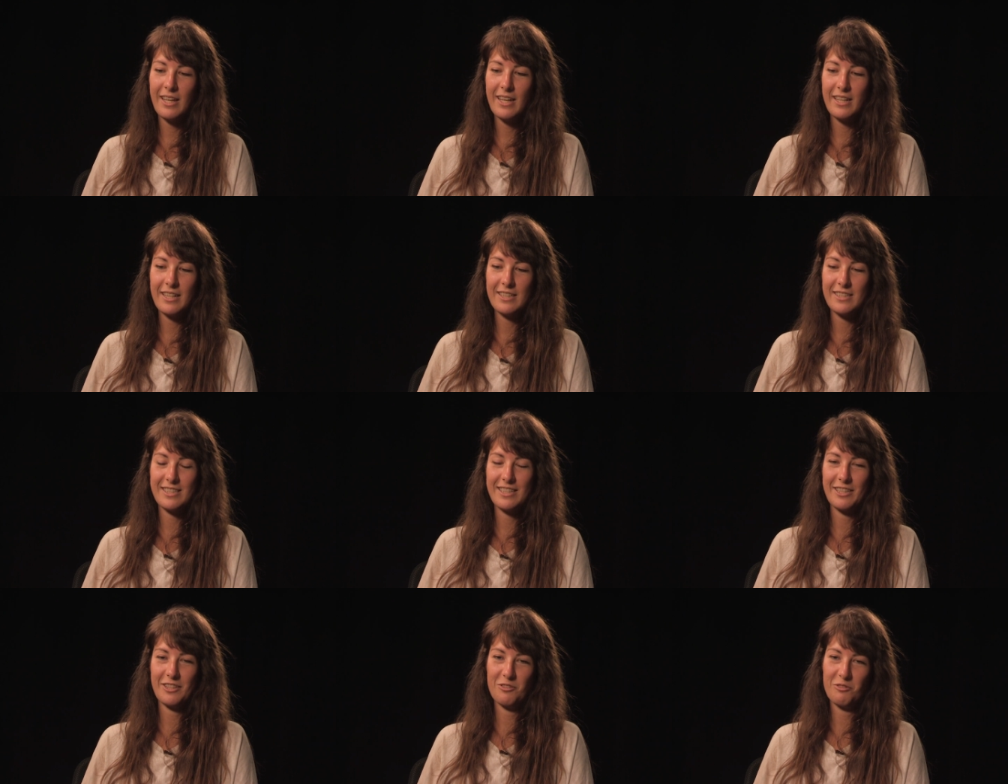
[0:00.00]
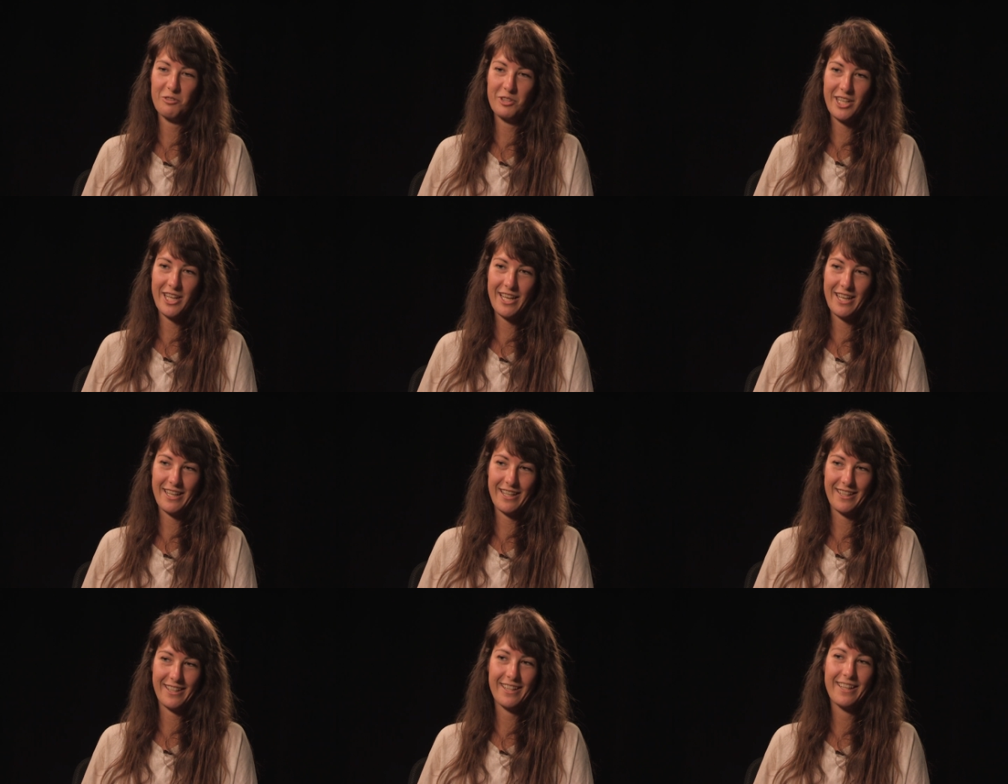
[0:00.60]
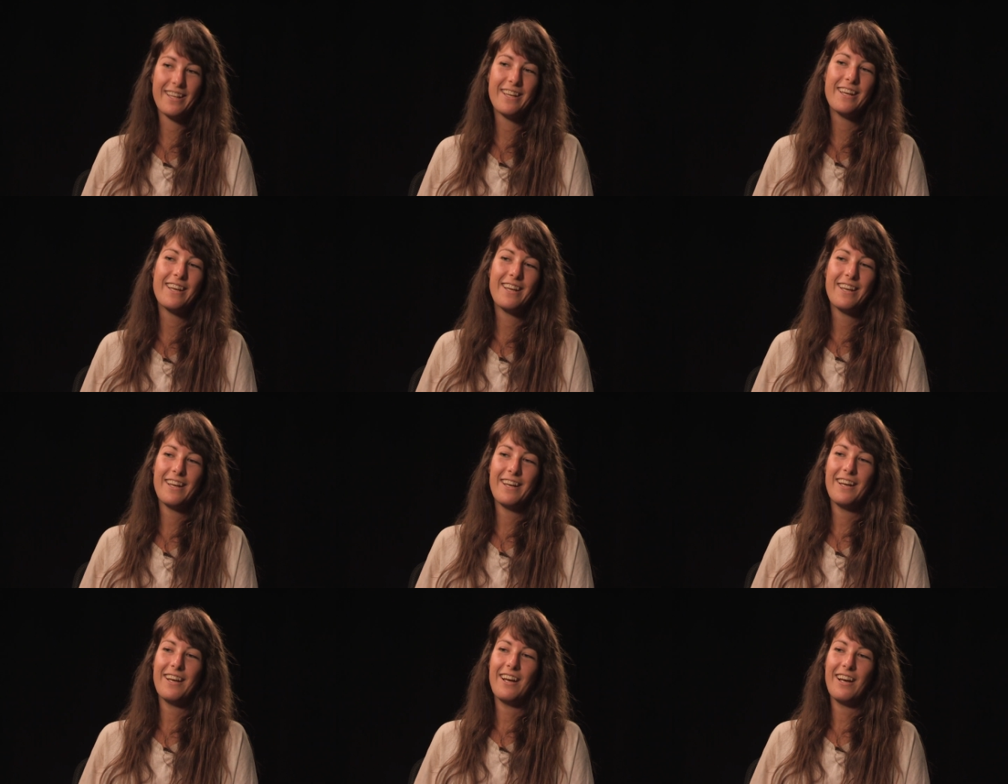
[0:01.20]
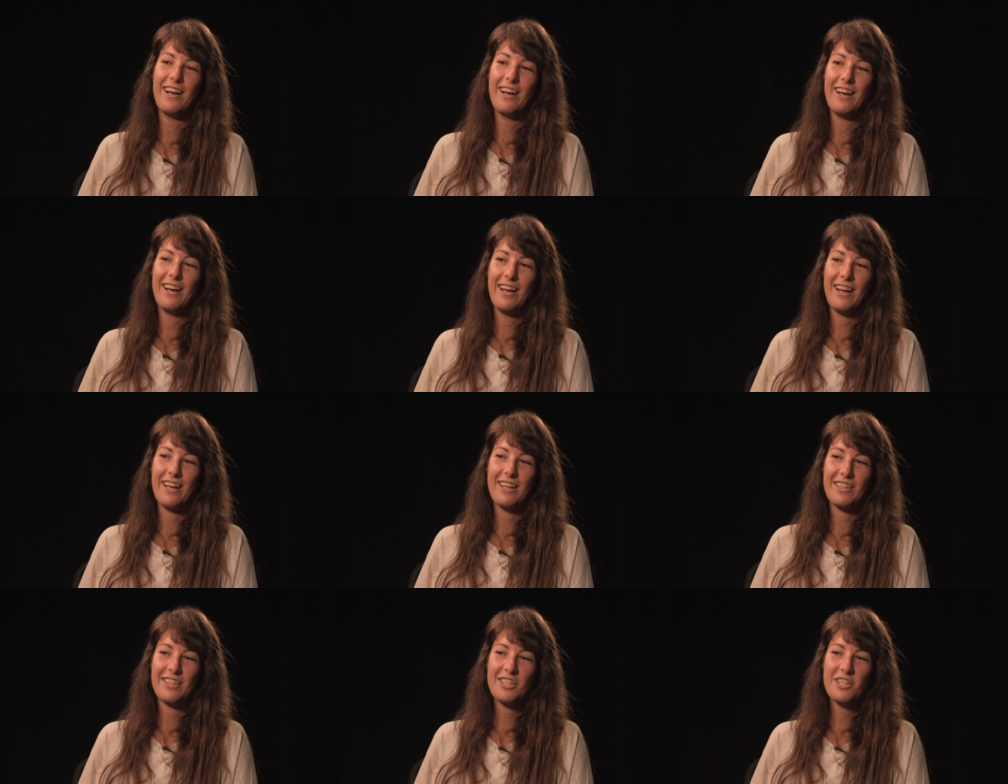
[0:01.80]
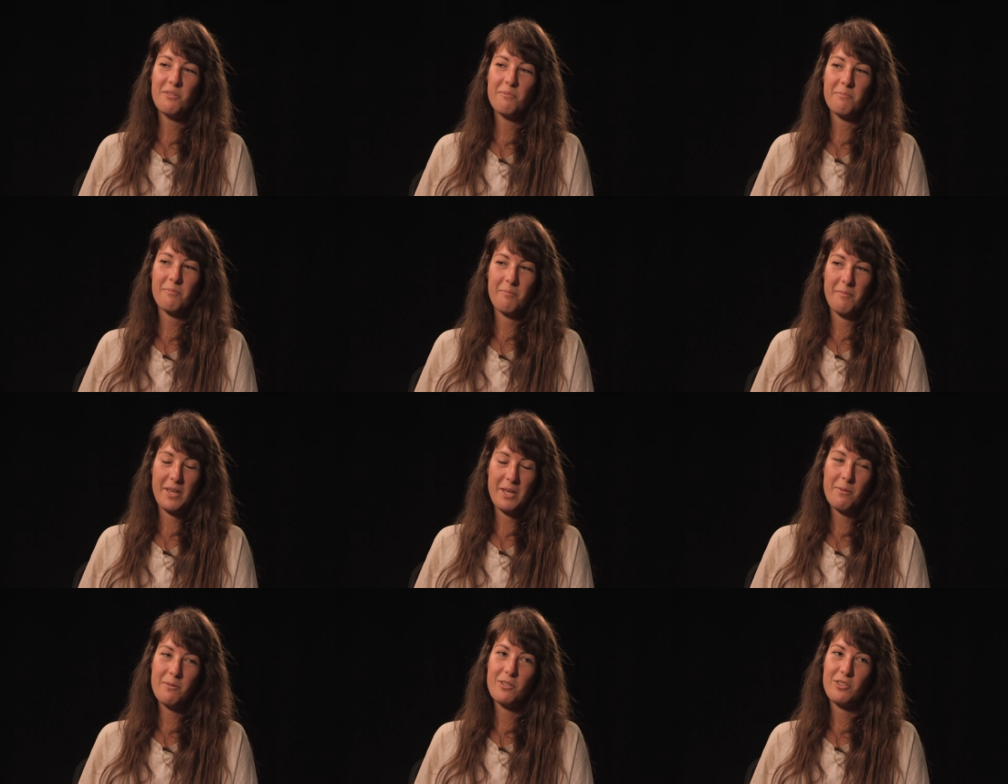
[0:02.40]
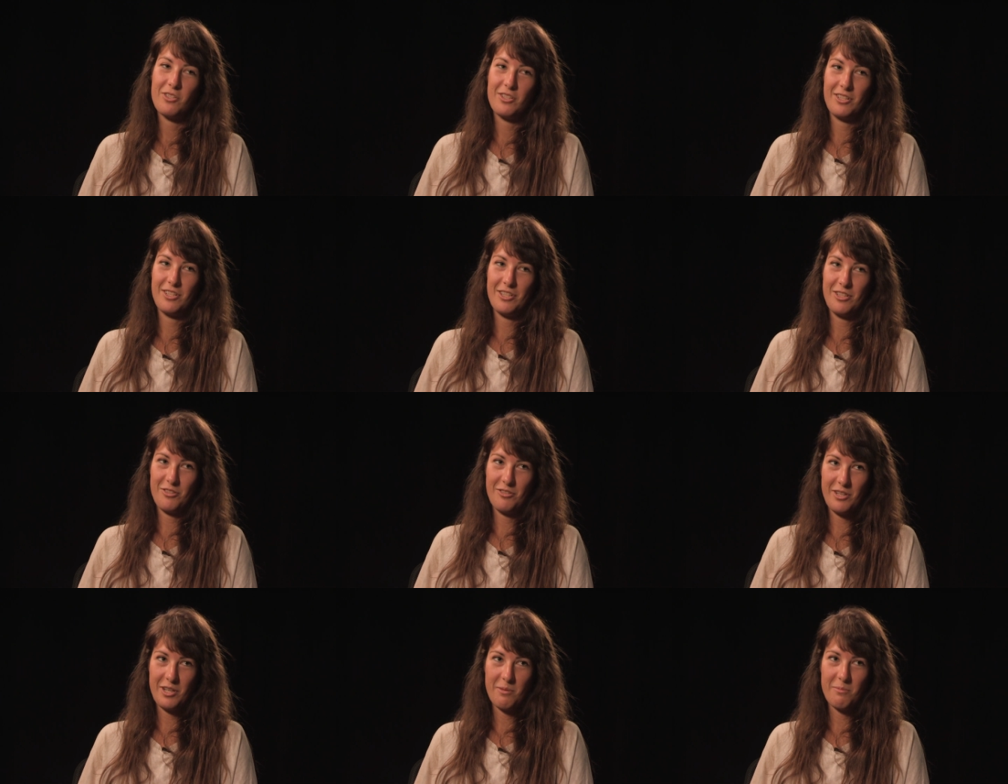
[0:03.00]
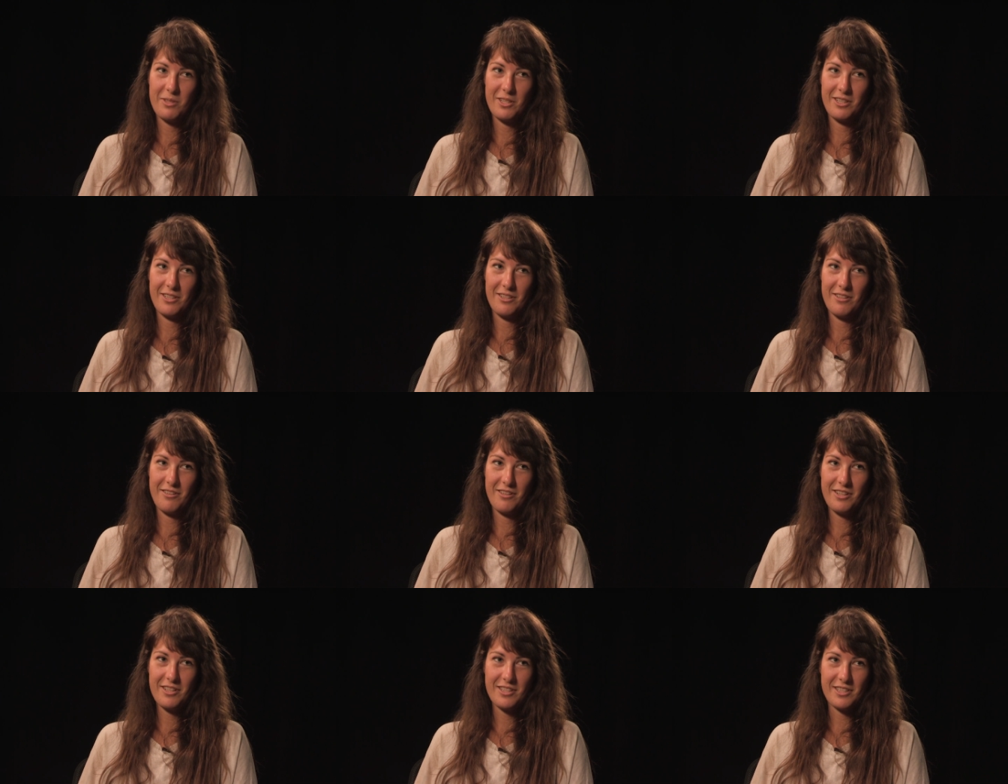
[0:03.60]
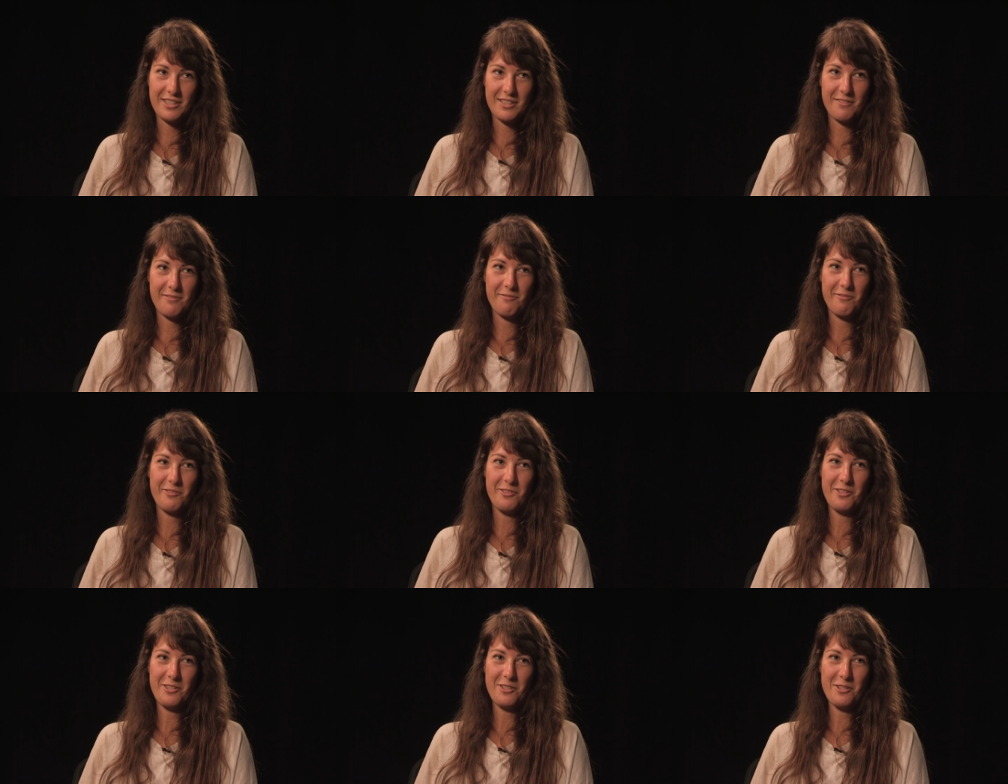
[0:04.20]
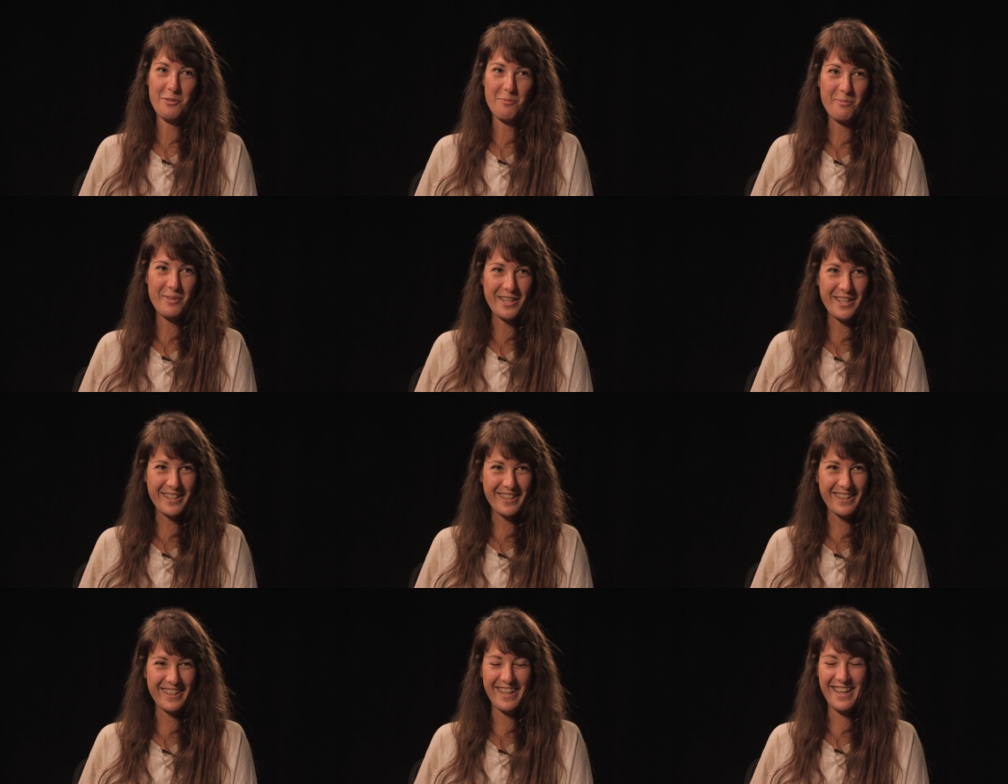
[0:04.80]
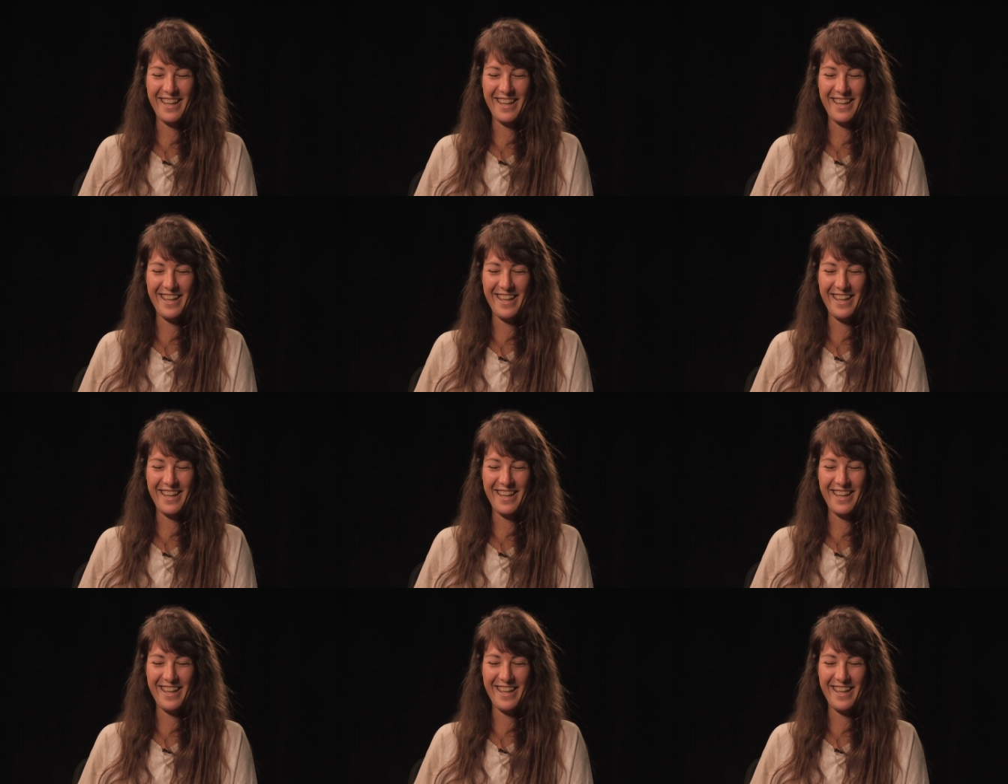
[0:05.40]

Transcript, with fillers: And he's like, Renee, I think maybe you should just try being an artist for a little bit.